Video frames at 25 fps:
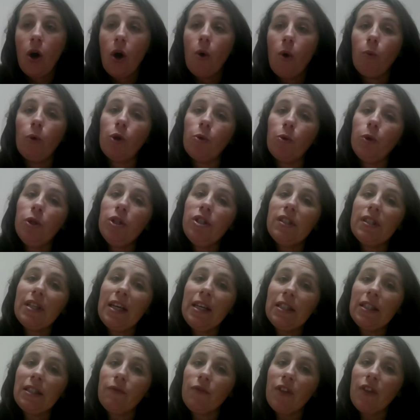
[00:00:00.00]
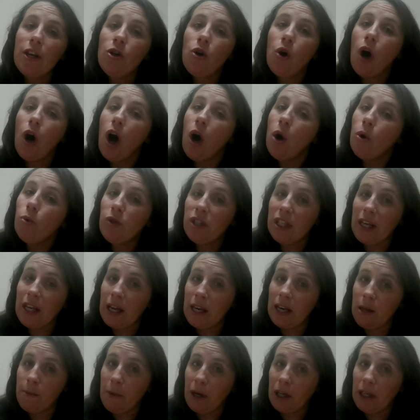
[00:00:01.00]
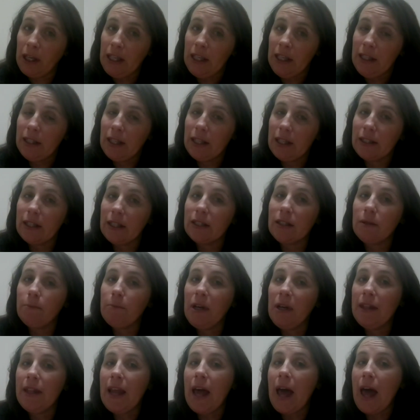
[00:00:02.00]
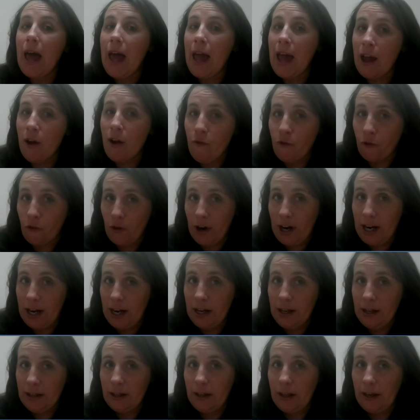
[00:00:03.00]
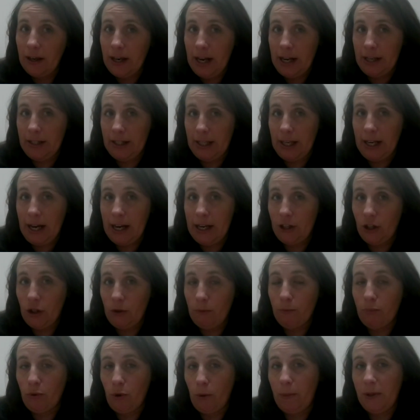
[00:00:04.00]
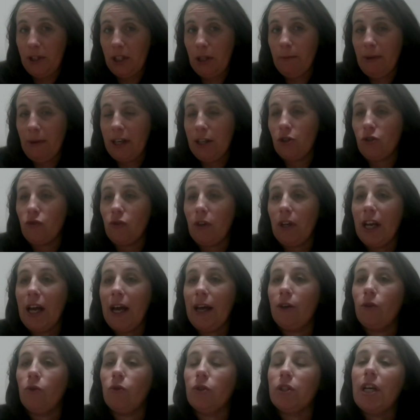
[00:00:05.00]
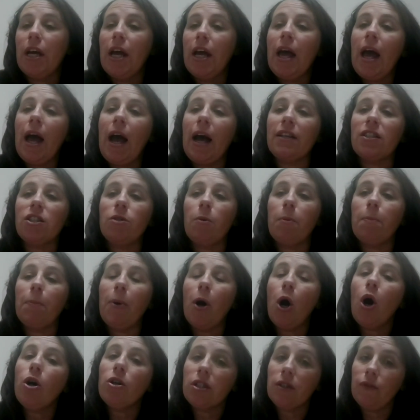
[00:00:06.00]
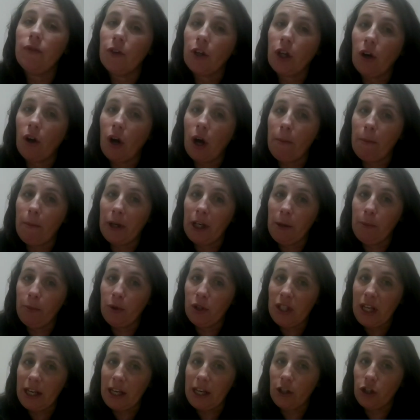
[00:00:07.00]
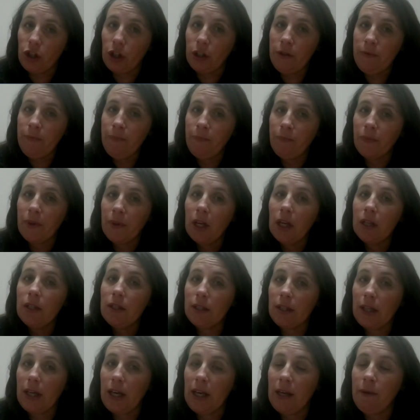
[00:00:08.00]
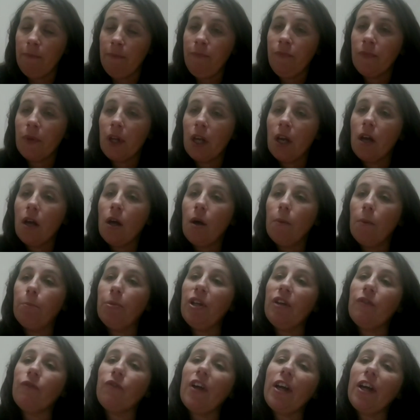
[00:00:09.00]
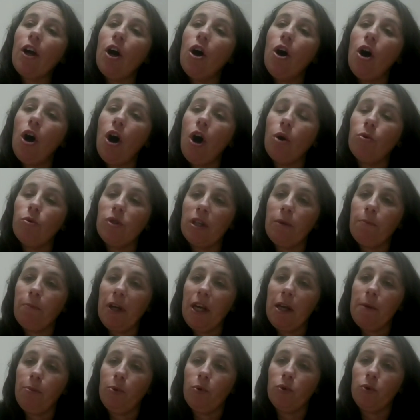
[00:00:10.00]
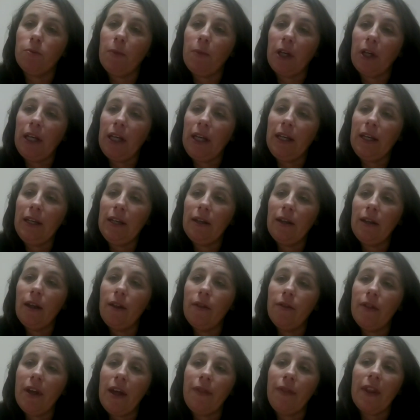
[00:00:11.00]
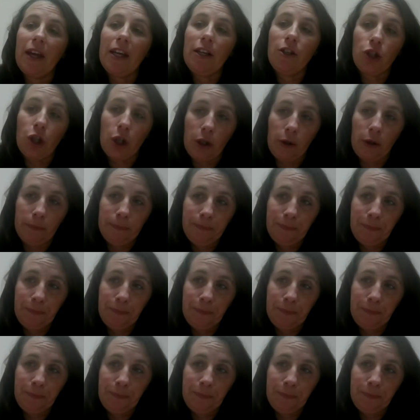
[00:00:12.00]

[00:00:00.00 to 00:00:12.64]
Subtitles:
What I would say is if they're not holding any monies, it doesn't mean that every letting agent, property manager and landlord has to be part of a client money protection scheme, but if they are holding people's money, then they do.